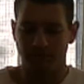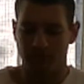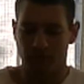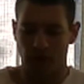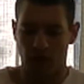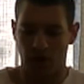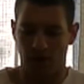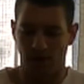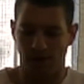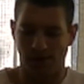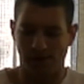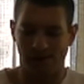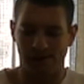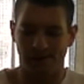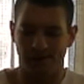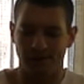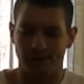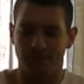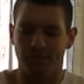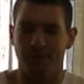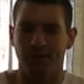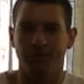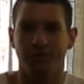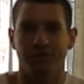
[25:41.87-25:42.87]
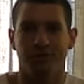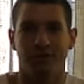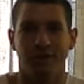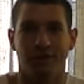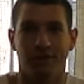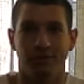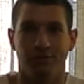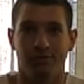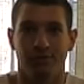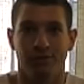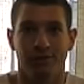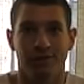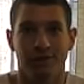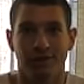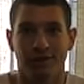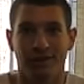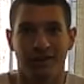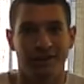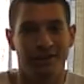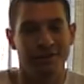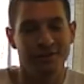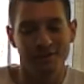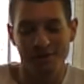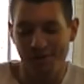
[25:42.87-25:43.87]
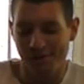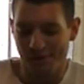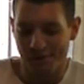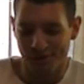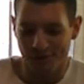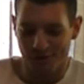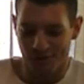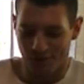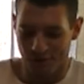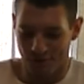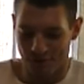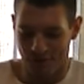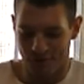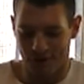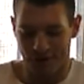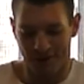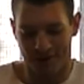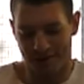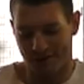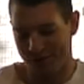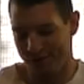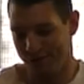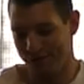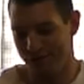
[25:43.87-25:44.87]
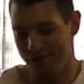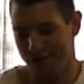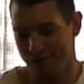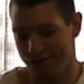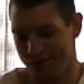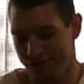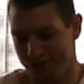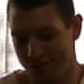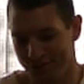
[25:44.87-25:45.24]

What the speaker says: Now, I heard the mustard tastes really good, so I'm very interested to